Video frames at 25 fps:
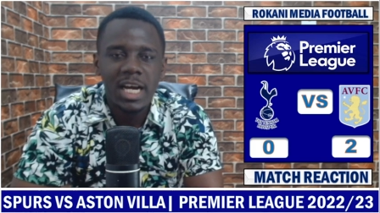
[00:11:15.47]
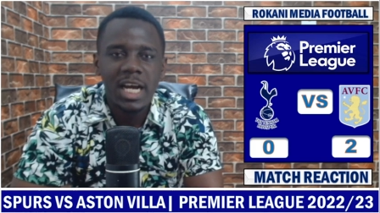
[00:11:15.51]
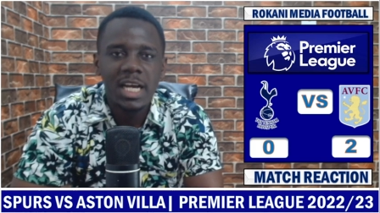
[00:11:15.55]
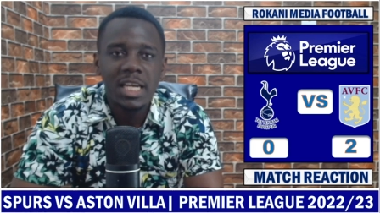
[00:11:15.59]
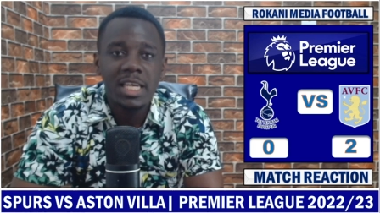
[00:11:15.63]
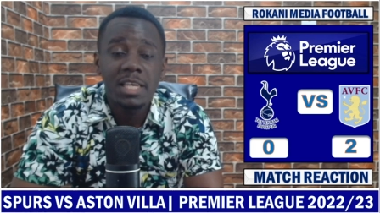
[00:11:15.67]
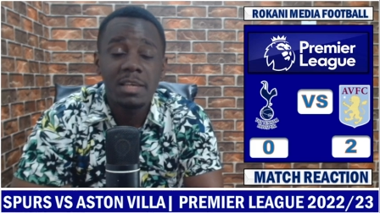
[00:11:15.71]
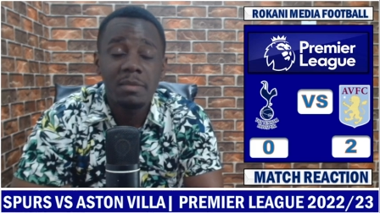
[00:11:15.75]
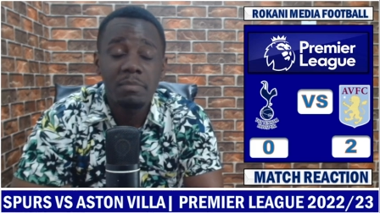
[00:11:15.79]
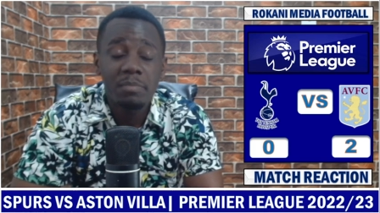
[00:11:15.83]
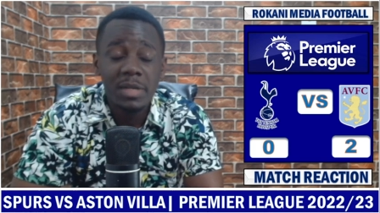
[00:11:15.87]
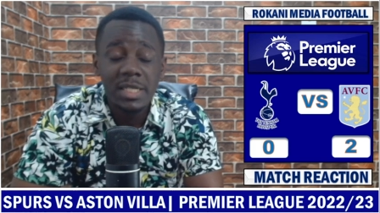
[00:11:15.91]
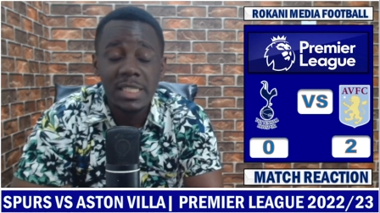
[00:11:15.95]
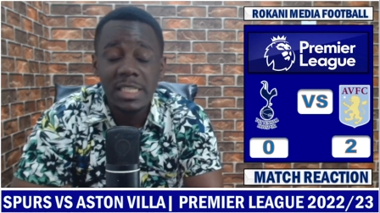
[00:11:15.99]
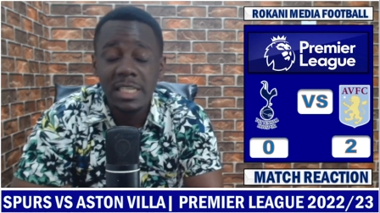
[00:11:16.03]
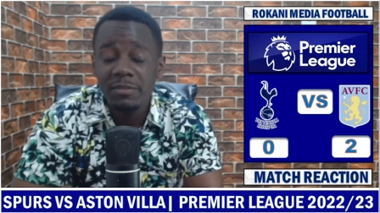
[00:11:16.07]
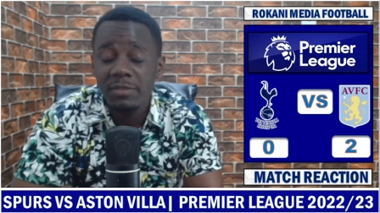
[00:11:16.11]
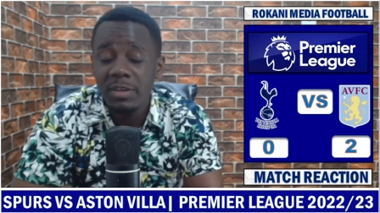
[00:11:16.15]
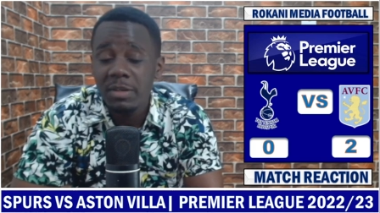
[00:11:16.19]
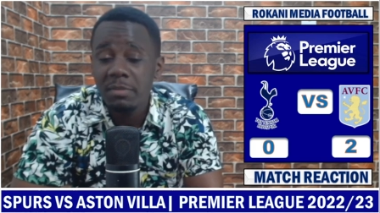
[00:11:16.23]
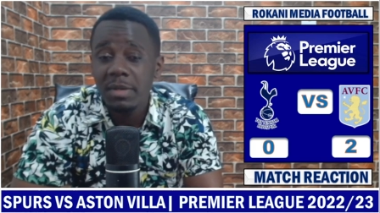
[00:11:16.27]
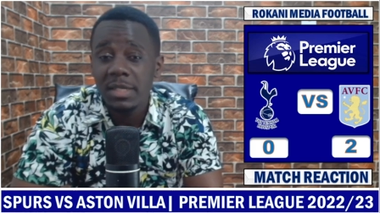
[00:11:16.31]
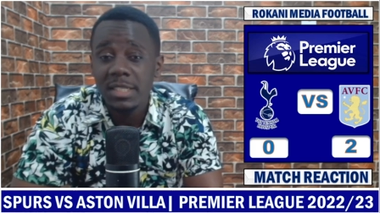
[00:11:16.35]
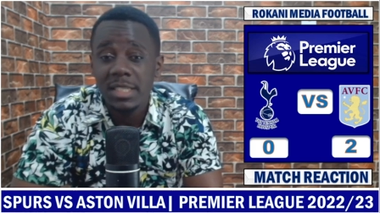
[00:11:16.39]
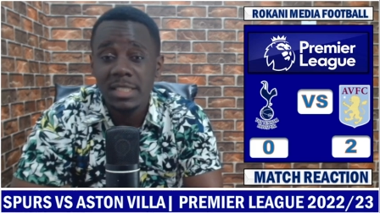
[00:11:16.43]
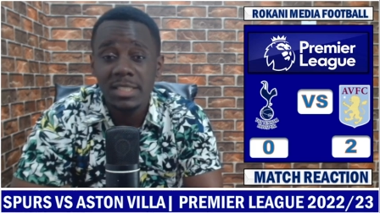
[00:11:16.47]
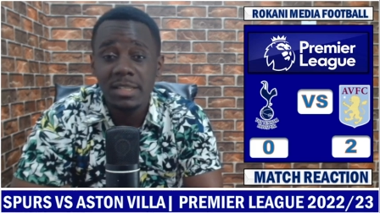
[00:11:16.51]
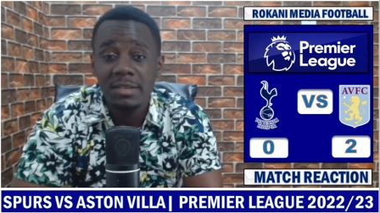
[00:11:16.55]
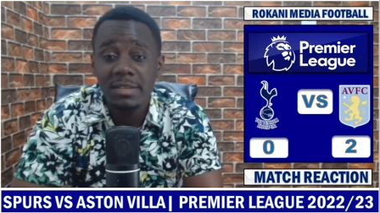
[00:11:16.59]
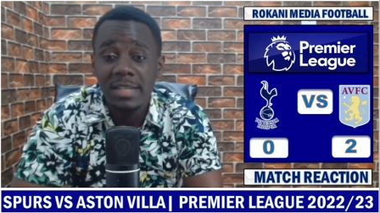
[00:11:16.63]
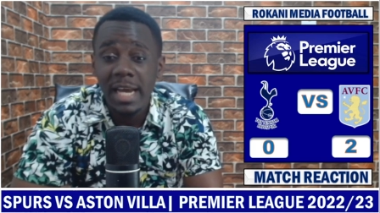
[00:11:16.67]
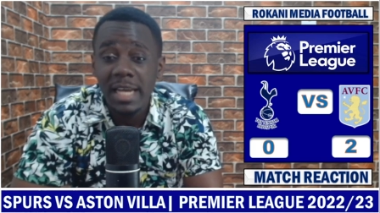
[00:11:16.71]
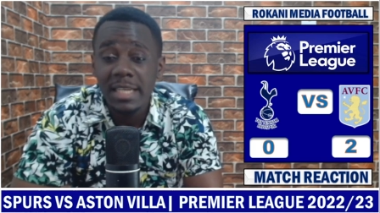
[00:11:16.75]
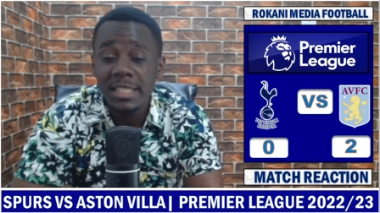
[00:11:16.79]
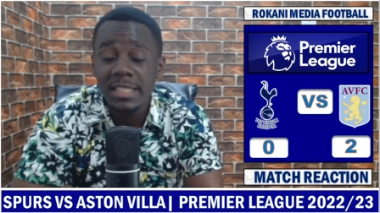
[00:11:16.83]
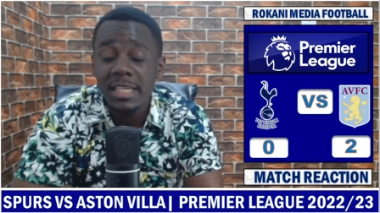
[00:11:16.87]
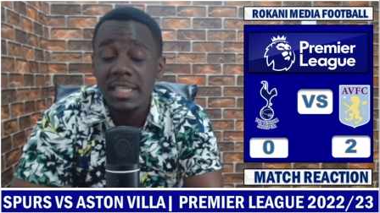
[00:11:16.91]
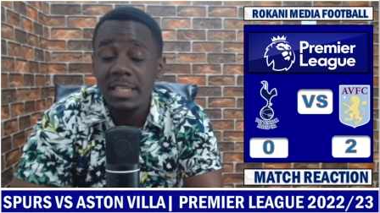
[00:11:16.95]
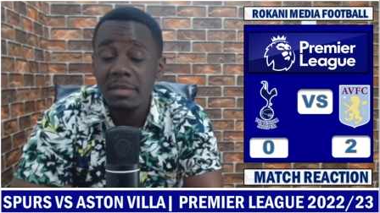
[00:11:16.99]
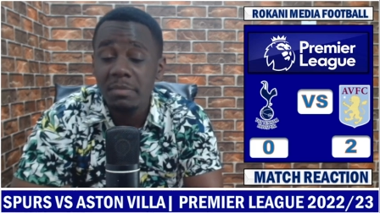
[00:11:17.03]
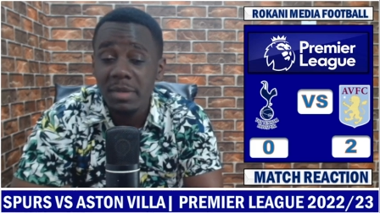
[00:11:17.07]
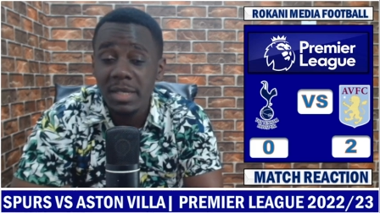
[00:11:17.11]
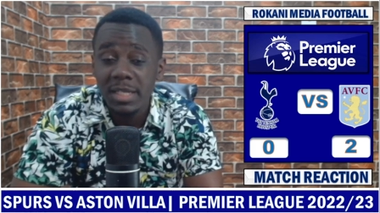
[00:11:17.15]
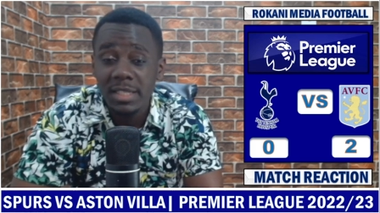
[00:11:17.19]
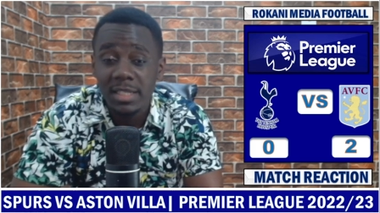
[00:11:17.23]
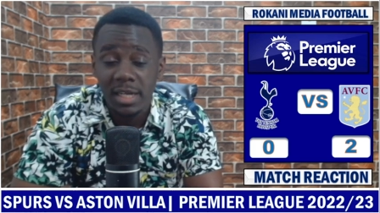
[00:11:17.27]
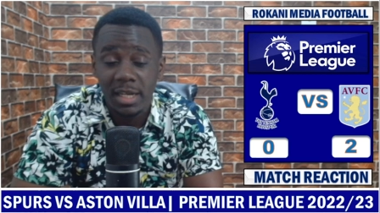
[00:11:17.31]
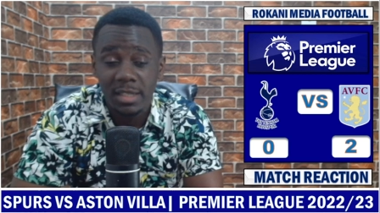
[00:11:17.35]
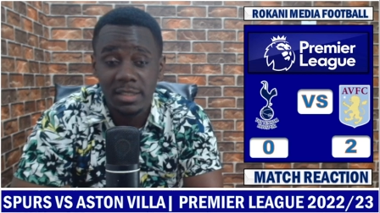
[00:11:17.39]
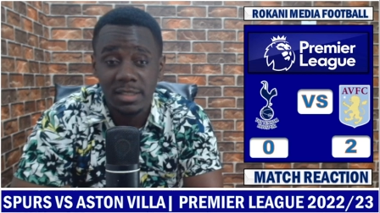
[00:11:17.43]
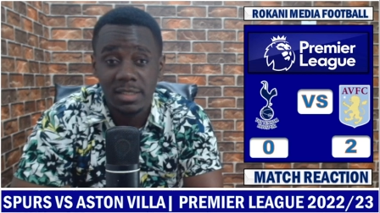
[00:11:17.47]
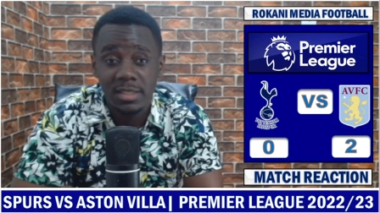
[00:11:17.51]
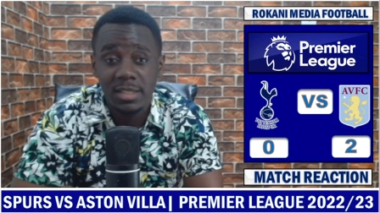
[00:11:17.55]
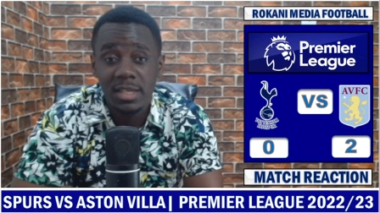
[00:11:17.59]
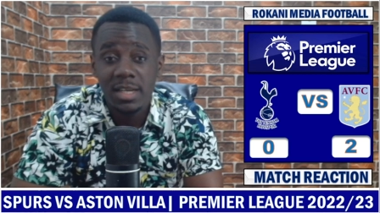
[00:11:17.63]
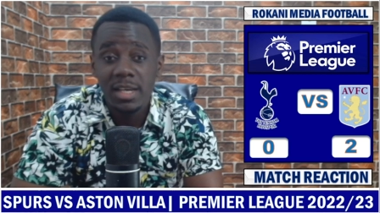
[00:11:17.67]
He beat even Manchester United. He beat us